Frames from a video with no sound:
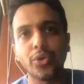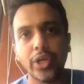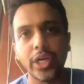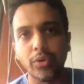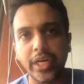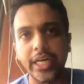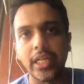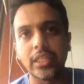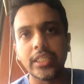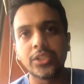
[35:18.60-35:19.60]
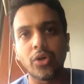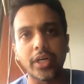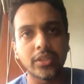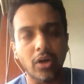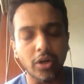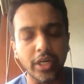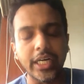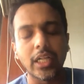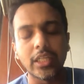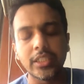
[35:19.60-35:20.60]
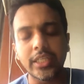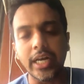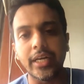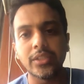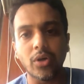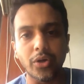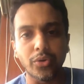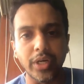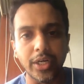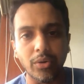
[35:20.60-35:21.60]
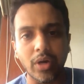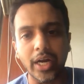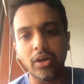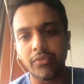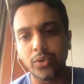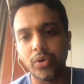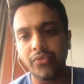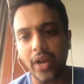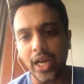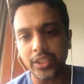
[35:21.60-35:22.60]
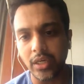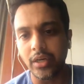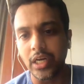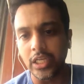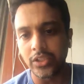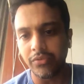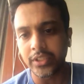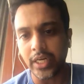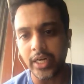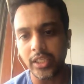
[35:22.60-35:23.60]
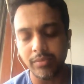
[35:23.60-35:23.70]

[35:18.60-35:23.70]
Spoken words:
you need to needle these joints or needle these tendons, or you need to kind of do a fractional release of this tendon.